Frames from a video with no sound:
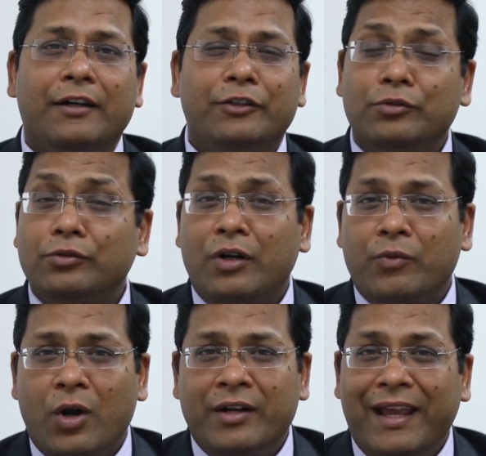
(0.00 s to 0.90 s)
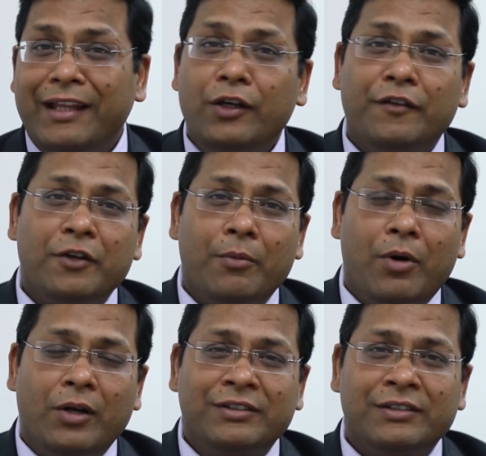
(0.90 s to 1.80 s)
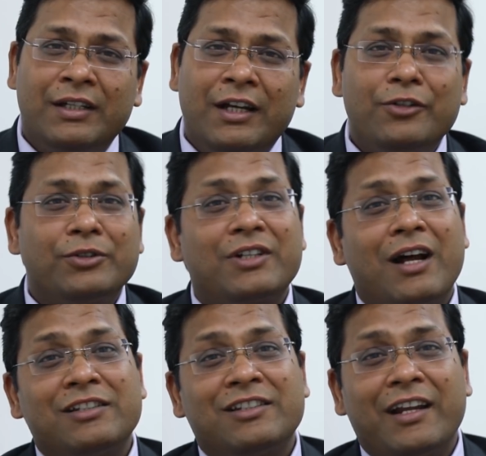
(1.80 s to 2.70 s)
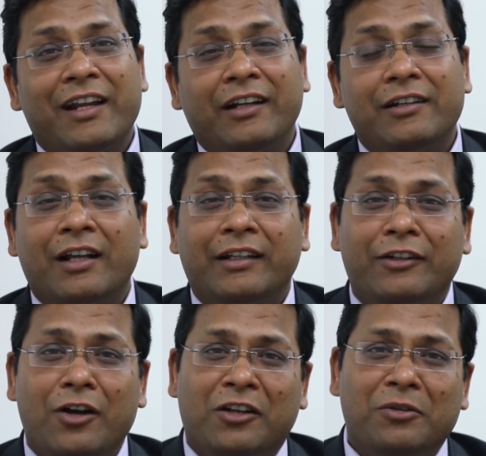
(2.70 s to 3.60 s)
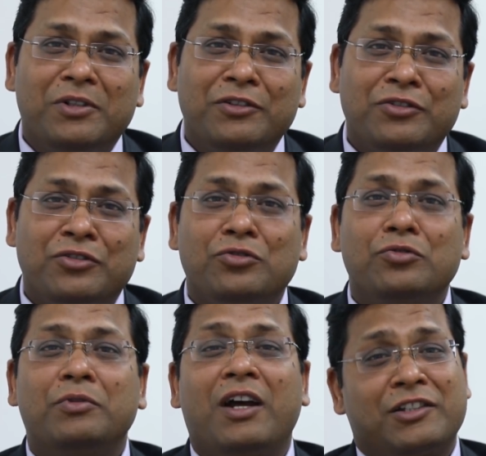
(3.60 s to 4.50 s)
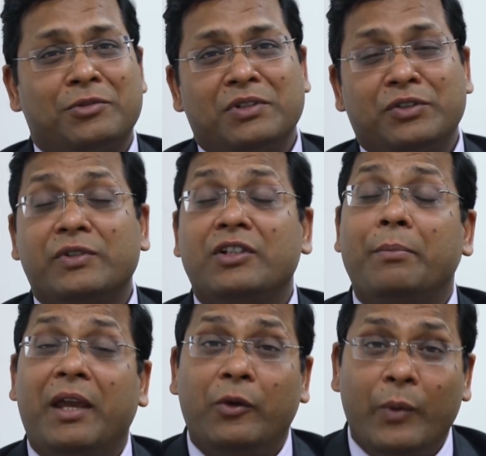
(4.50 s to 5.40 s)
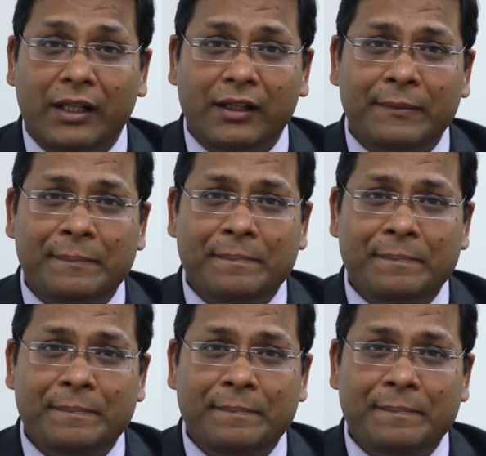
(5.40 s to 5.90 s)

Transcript: You do not want any of your bots to start sending dunning documents to customers which are paying well.